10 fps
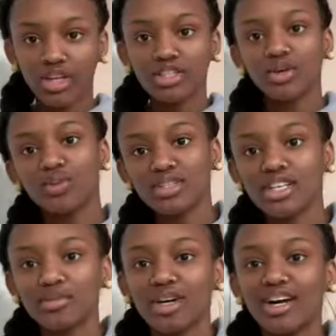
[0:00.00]
So what's
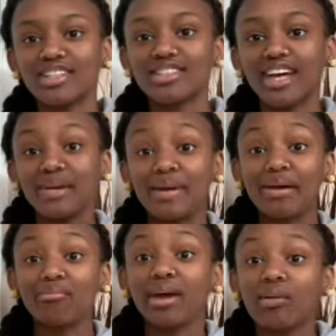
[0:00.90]
up y'all, it's Nyree,
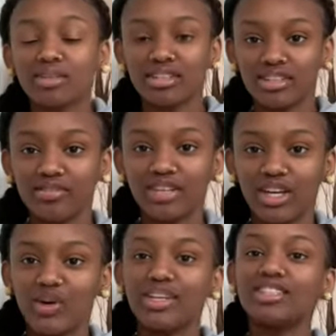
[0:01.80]
I'm back with another
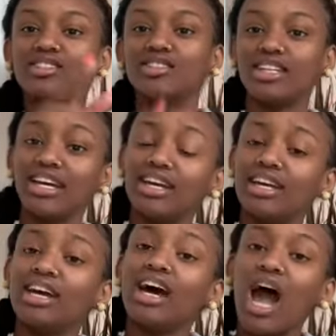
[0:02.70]
video, and
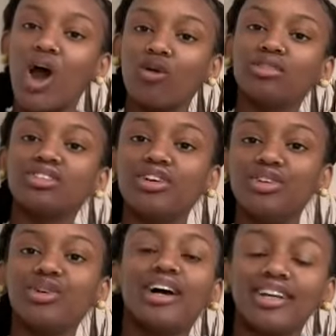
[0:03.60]
today I will be showing
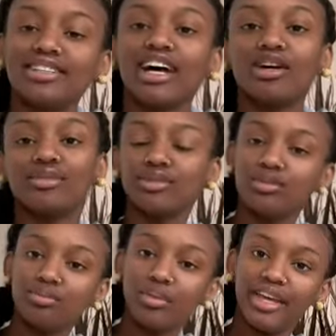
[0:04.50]
you guys how
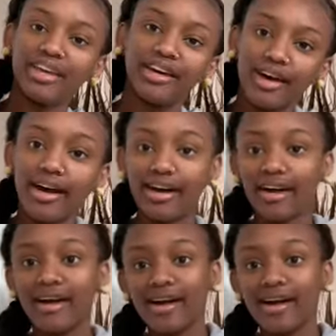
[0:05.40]
to make a